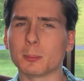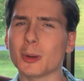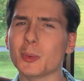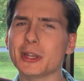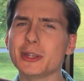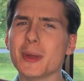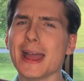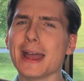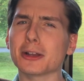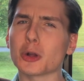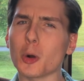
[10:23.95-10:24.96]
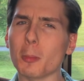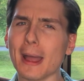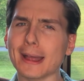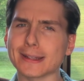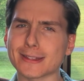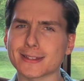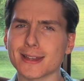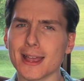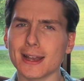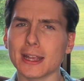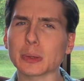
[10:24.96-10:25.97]
but when you add Golbat
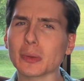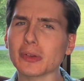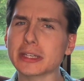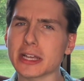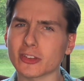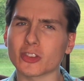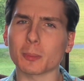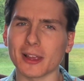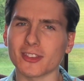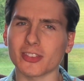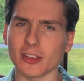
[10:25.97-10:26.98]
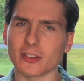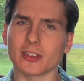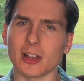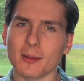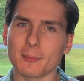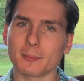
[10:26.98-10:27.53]
instead, it really does spice things up.